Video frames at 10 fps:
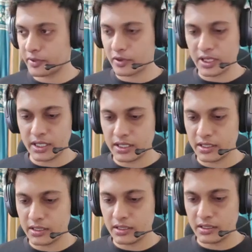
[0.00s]
product
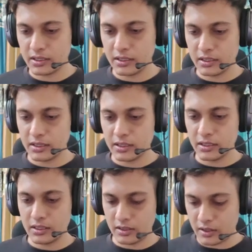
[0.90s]

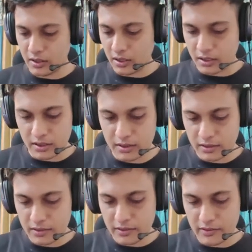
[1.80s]
dot
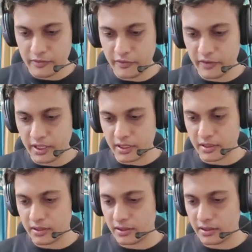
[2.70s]
where,